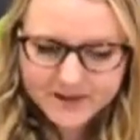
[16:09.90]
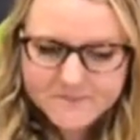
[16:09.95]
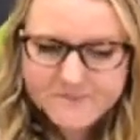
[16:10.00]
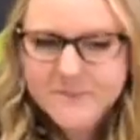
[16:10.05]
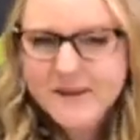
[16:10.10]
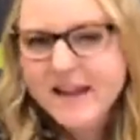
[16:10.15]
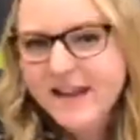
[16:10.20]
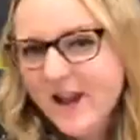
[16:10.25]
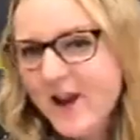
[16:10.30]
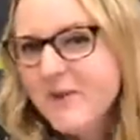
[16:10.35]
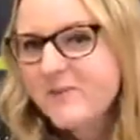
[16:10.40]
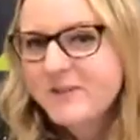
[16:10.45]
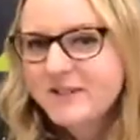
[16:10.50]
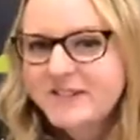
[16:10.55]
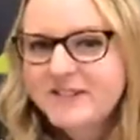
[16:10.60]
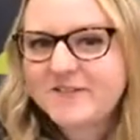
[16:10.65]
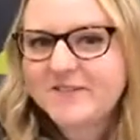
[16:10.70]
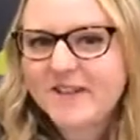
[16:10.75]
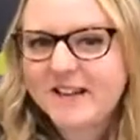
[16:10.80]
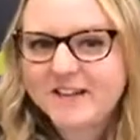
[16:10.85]
Be open
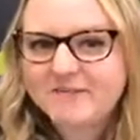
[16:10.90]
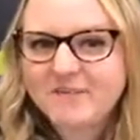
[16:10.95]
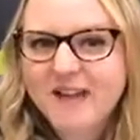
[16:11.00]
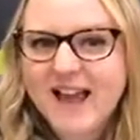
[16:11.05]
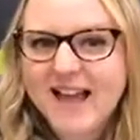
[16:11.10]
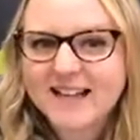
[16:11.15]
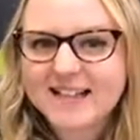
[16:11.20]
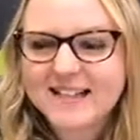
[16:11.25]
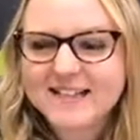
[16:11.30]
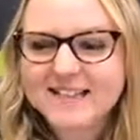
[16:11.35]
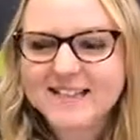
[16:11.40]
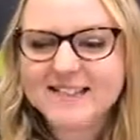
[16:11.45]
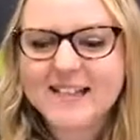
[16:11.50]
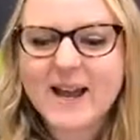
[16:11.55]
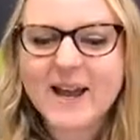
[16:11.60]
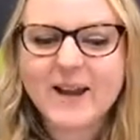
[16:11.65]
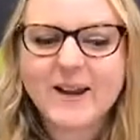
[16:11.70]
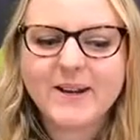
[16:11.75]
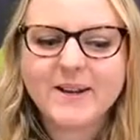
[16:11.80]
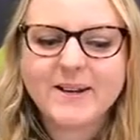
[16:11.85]
to feedback.
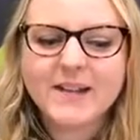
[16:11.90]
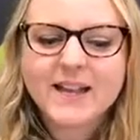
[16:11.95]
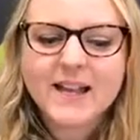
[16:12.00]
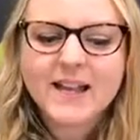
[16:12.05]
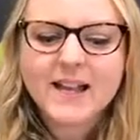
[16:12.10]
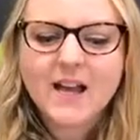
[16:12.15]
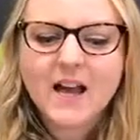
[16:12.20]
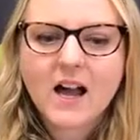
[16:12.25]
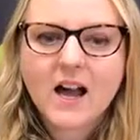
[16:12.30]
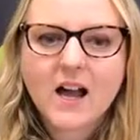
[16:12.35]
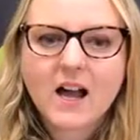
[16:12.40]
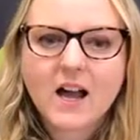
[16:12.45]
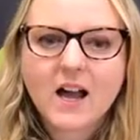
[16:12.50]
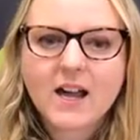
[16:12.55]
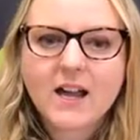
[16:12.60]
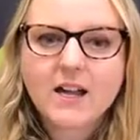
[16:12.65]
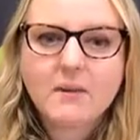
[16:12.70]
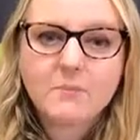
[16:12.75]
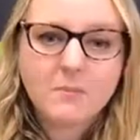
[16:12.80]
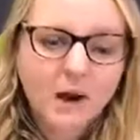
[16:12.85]
So
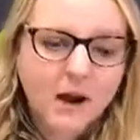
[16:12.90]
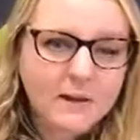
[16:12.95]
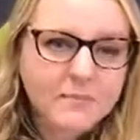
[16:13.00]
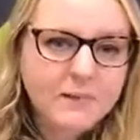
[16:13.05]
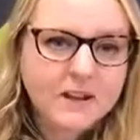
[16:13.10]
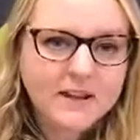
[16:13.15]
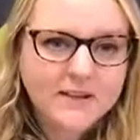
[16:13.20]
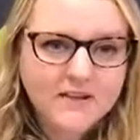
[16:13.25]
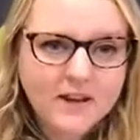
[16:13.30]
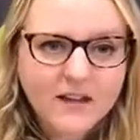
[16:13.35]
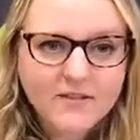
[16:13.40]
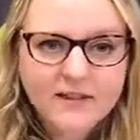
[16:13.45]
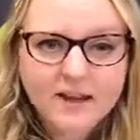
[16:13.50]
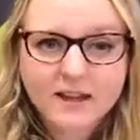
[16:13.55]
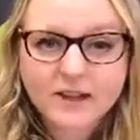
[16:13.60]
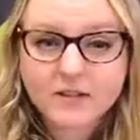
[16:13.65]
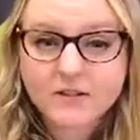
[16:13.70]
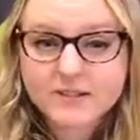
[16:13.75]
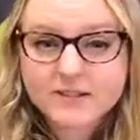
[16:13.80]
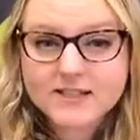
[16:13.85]
it might be that they
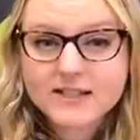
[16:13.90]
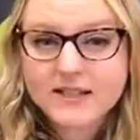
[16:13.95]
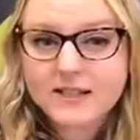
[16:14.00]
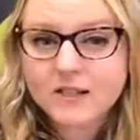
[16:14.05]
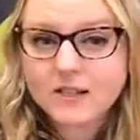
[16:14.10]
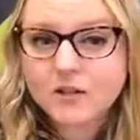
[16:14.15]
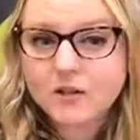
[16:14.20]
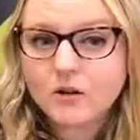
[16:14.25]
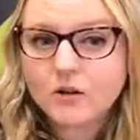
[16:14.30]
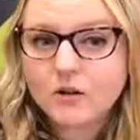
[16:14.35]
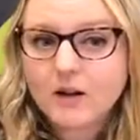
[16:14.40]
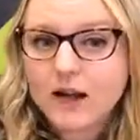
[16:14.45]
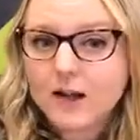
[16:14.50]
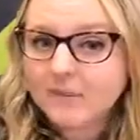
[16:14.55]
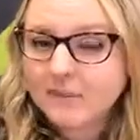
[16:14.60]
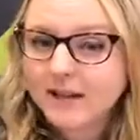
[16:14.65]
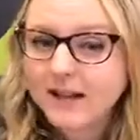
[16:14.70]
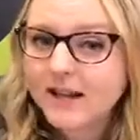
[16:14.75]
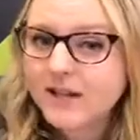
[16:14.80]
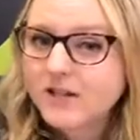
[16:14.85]
critique your
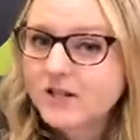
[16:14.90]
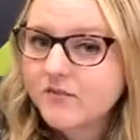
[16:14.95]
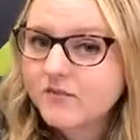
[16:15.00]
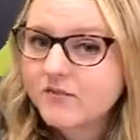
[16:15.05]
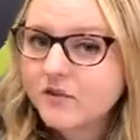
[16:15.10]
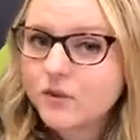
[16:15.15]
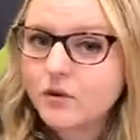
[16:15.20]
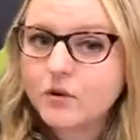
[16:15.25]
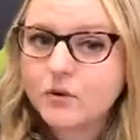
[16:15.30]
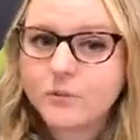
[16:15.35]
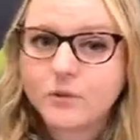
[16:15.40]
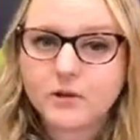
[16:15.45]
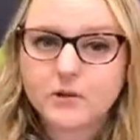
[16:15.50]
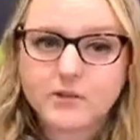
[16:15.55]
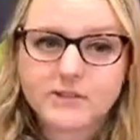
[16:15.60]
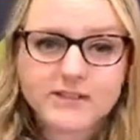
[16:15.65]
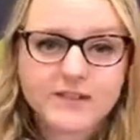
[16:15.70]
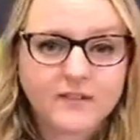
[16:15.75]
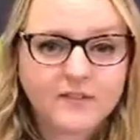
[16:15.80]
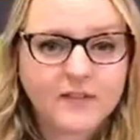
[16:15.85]
application form or your
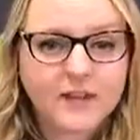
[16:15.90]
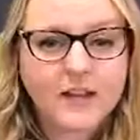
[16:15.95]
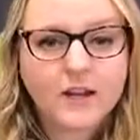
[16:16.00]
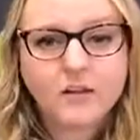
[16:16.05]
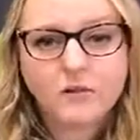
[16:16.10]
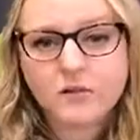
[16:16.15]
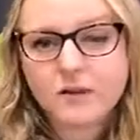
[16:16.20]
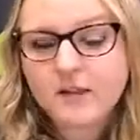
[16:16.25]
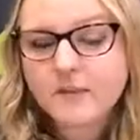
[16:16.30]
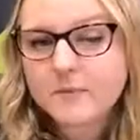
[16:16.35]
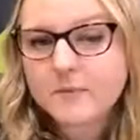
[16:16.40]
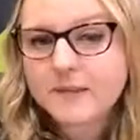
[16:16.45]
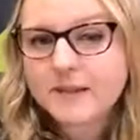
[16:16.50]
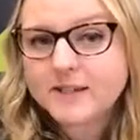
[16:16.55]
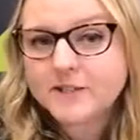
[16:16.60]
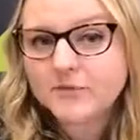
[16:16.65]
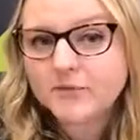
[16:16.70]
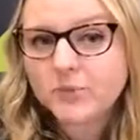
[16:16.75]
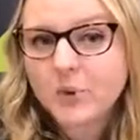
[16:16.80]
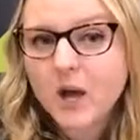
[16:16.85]
CV or another
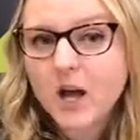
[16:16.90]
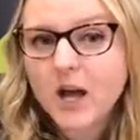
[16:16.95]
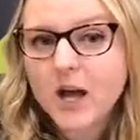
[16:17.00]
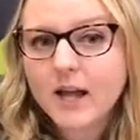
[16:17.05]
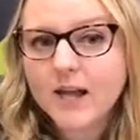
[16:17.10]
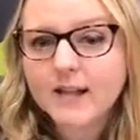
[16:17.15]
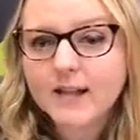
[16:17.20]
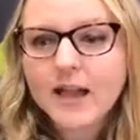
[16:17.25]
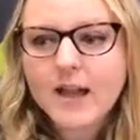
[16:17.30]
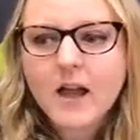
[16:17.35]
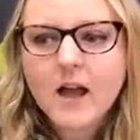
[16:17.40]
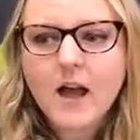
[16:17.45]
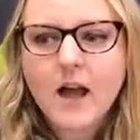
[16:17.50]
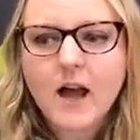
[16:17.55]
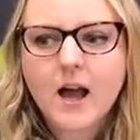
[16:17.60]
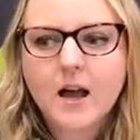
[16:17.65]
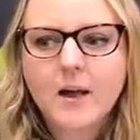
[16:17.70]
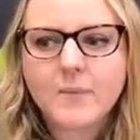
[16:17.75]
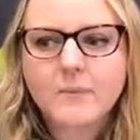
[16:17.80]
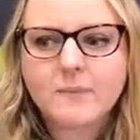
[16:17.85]
piece of work.
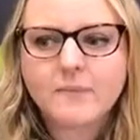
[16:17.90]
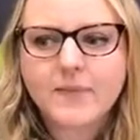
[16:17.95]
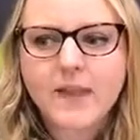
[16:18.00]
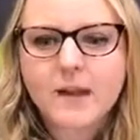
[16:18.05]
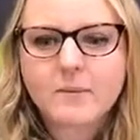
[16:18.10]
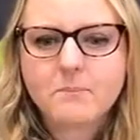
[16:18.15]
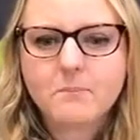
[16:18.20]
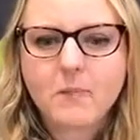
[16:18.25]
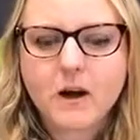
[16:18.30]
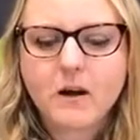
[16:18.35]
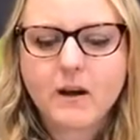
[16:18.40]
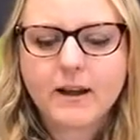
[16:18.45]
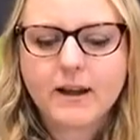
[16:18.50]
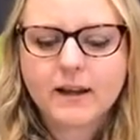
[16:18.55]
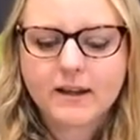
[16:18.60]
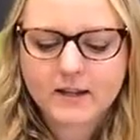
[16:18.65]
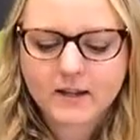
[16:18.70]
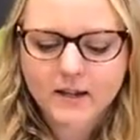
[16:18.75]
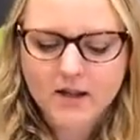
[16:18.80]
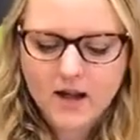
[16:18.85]
They
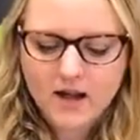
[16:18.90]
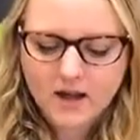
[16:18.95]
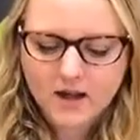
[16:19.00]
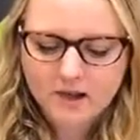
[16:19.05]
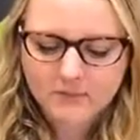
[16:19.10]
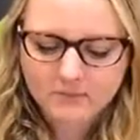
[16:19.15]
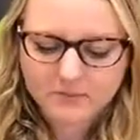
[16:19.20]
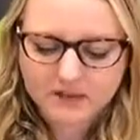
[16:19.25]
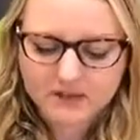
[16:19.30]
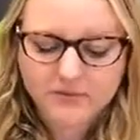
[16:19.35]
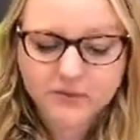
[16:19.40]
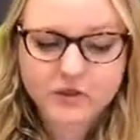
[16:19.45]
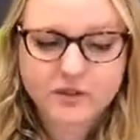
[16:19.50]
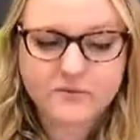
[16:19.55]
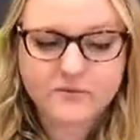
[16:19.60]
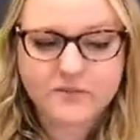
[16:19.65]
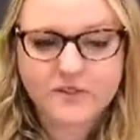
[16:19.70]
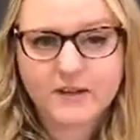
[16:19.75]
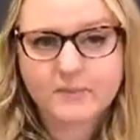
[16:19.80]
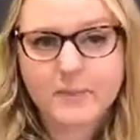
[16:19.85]
might give you
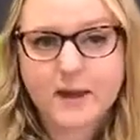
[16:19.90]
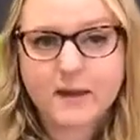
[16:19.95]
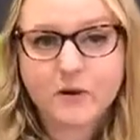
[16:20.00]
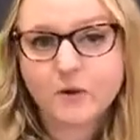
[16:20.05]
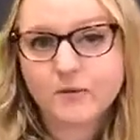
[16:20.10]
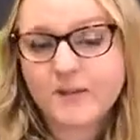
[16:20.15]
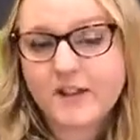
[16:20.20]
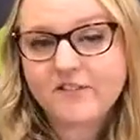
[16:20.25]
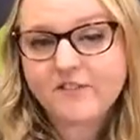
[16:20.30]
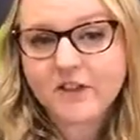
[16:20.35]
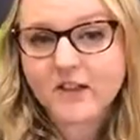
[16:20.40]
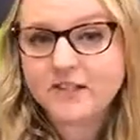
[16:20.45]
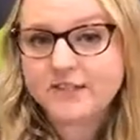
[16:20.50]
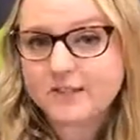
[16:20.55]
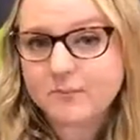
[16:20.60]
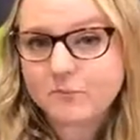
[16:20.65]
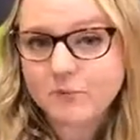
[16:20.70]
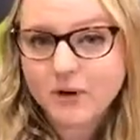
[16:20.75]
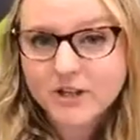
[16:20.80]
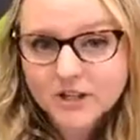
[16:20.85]
some feedback on their first
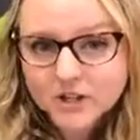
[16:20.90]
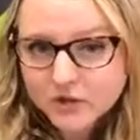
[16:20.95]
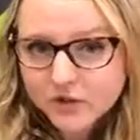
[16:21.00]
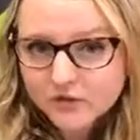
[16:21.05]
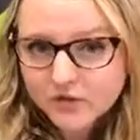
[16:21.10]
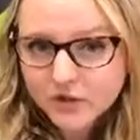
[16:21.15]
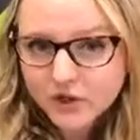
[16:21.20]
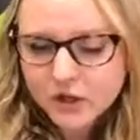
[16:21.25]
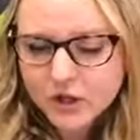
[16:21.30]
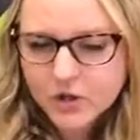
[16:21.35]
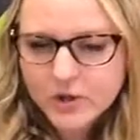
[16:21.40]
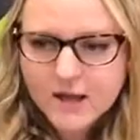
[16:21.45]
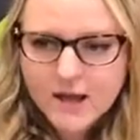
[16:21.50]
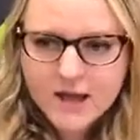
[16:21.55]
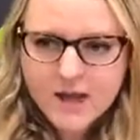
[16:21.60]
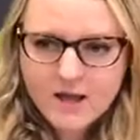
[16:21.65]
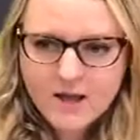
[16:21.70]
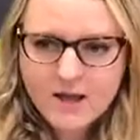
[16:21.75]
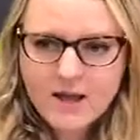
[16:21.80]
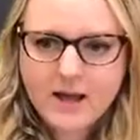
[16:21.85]
impression of you.
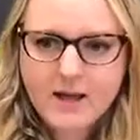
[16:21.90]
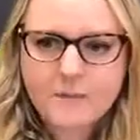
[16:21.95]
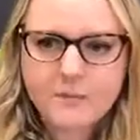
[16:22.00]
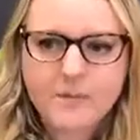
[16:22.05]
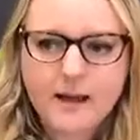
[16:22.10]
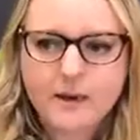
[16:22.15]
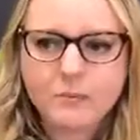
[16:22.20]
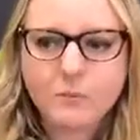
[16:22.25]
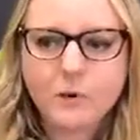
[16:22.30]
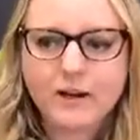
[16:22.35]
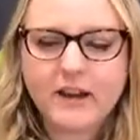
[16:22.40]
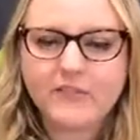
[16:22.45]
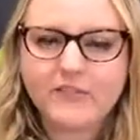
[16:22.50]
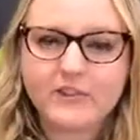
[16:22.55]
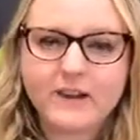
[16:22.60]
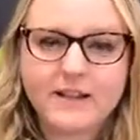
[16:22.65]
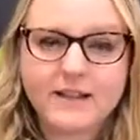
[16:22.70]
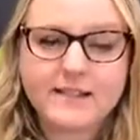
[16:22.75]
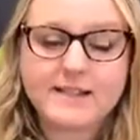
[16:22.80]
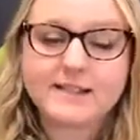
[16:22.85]
And whatever
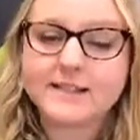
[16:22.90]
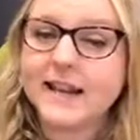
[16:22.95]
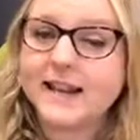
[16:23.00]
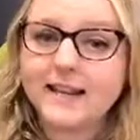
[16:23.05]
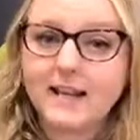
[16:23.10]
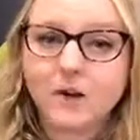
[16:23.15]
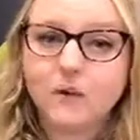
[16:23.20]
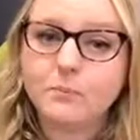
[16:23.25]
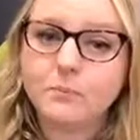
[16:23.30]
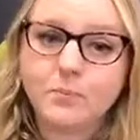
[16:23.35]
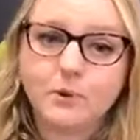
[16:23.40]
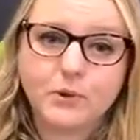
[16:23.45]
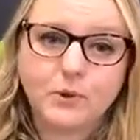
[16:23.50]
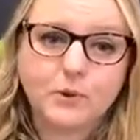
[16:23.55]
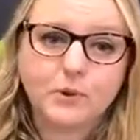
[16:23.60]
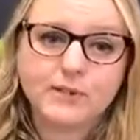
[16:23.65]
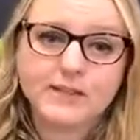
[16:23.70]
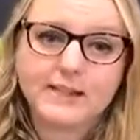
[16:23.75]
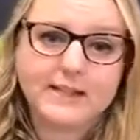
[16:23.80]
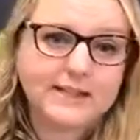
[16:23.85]
it is, take it on
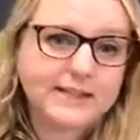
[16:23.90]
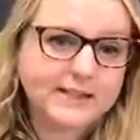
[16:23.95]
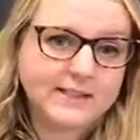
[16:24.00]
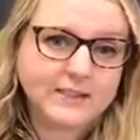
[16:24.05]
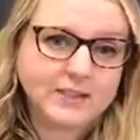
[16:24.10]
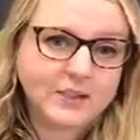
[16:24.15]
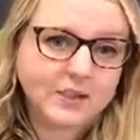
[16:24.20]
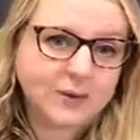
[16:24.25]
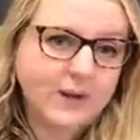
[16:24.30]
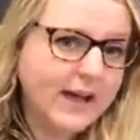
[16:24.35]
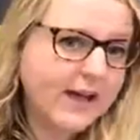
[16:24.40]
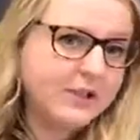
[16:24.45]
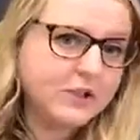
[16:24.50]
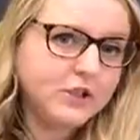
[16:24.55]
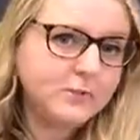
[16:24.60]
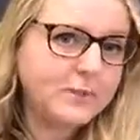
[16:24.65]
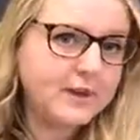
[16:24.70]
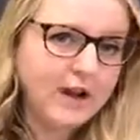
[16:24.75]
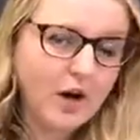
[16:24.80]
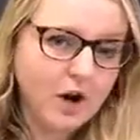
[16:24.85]
board and listen to it, and
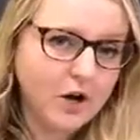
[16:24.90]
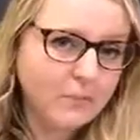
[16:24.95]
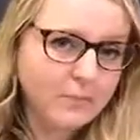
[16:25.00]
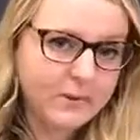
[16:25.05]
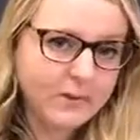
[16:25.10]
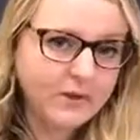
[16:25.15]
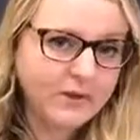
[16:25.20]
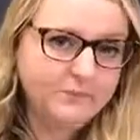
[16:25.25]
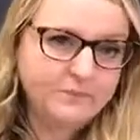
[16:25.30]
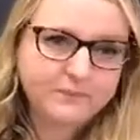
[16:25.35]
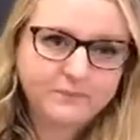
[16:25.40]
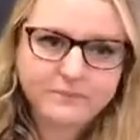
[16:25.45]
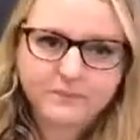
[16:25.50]
just be open